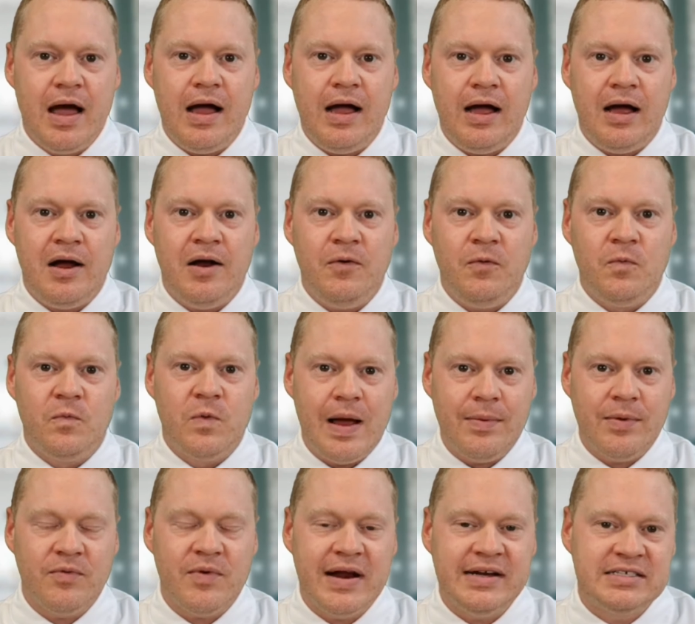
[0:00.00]
Uh,
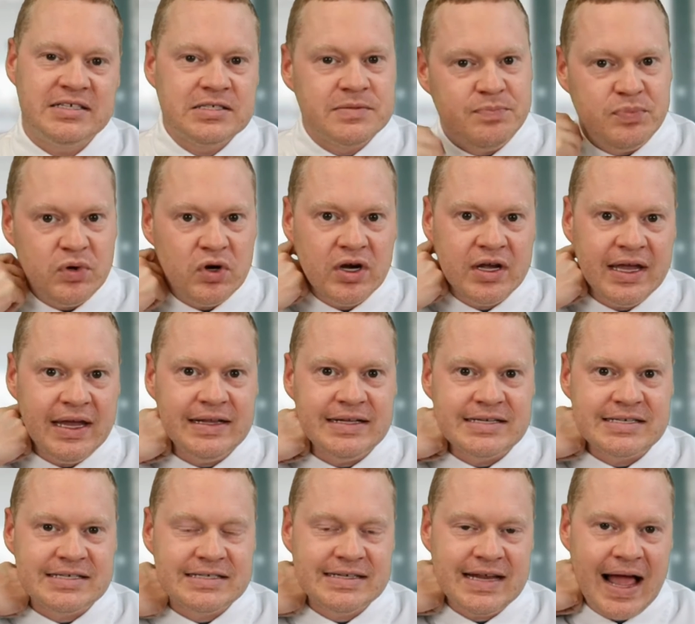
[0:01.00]
Robert writes his book in
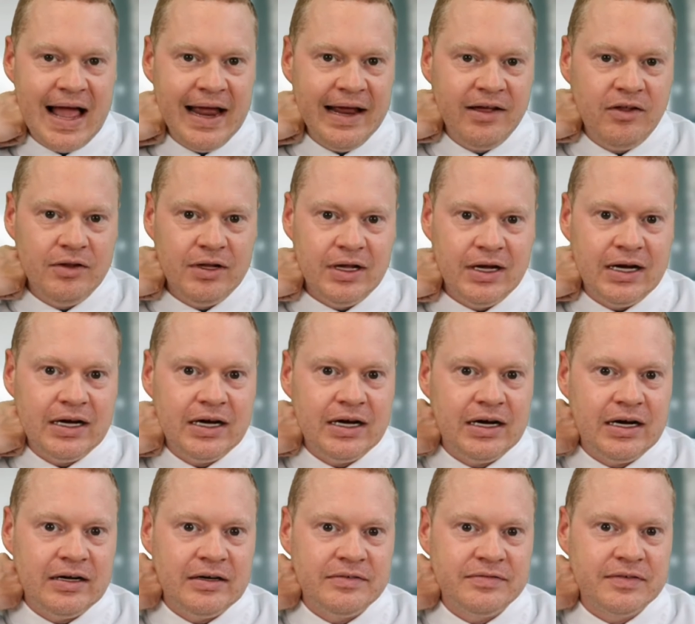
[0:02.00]
the style
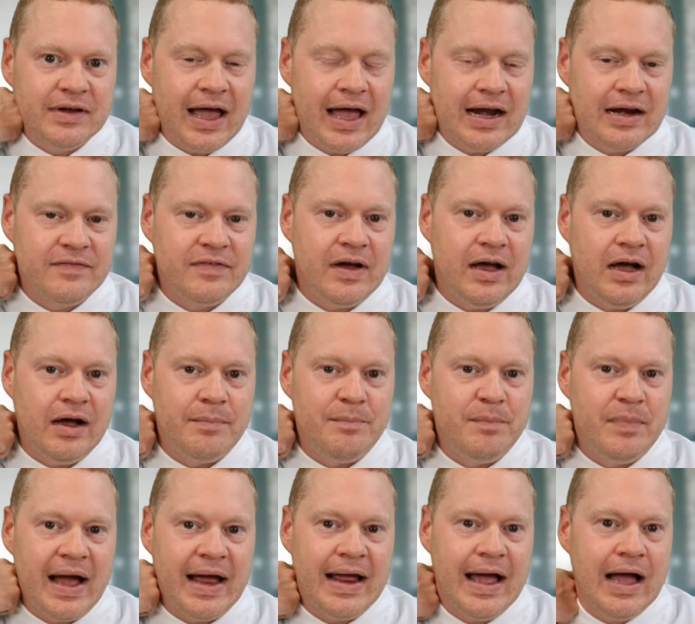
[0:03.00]
of kind of a
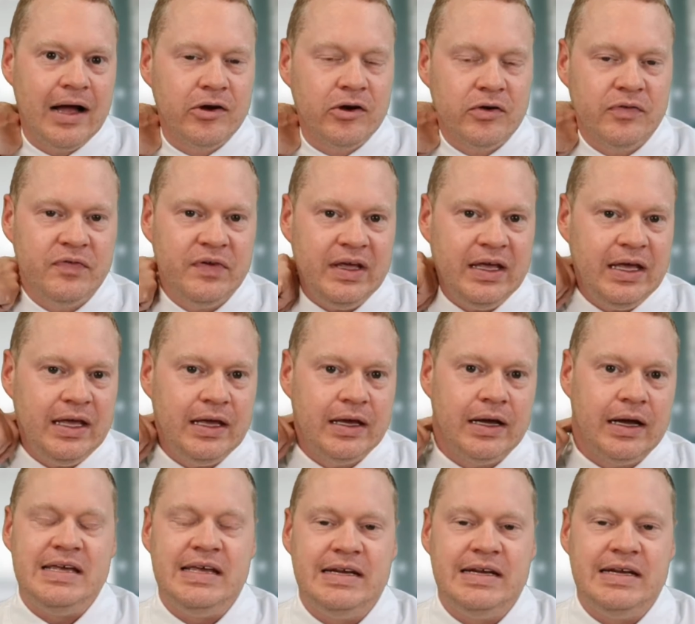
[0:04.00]
biography.